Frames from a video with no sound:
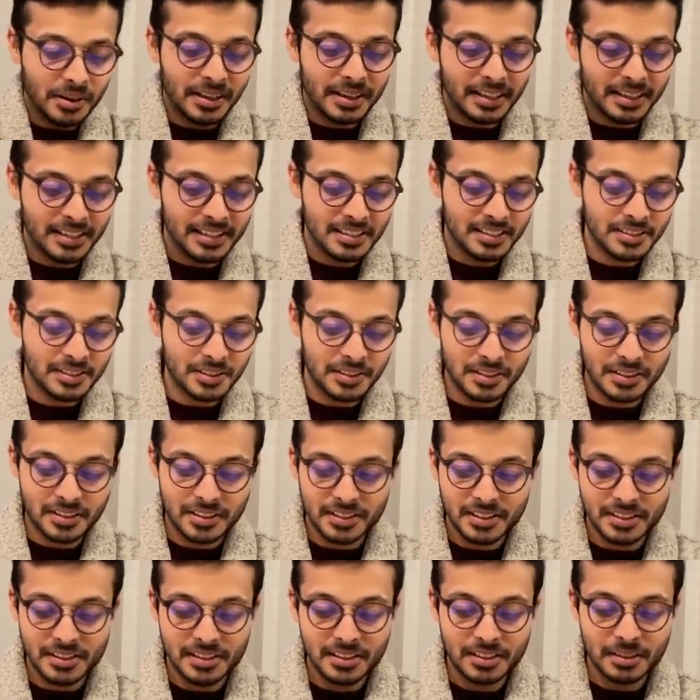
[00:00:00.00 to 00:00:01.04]
So this
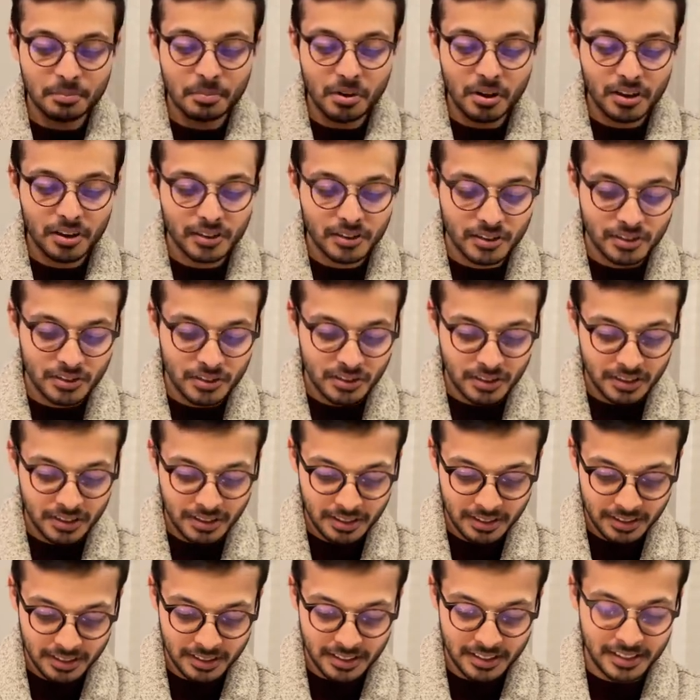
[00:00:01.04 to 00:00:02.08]
is the box.
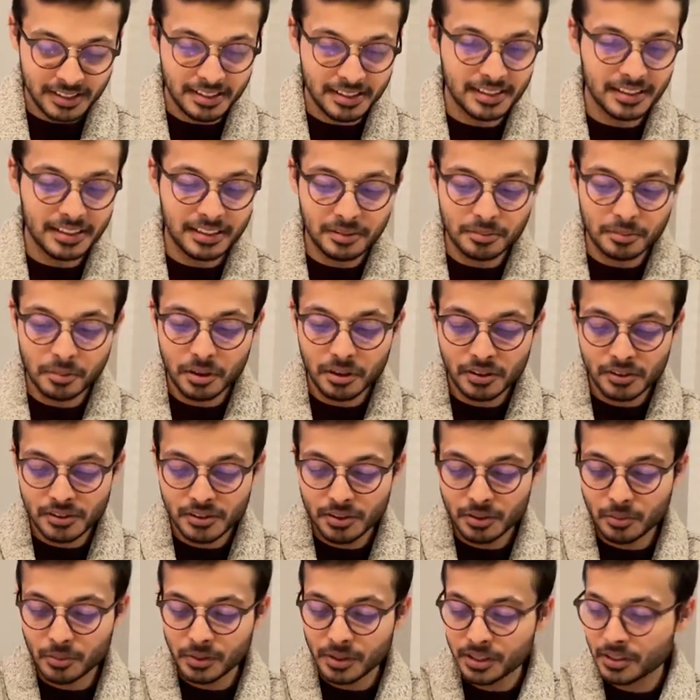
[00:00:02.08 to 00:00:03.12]
This is the
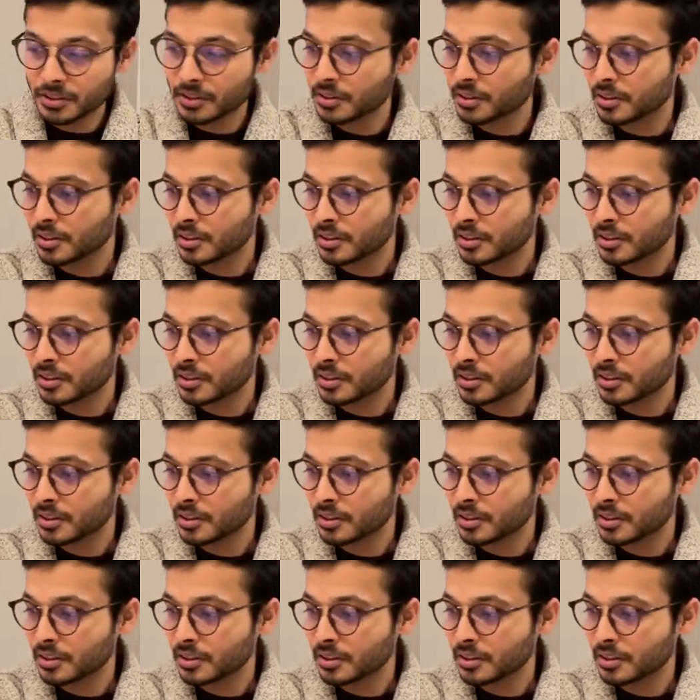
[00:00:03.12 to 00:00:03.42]
unboxing video.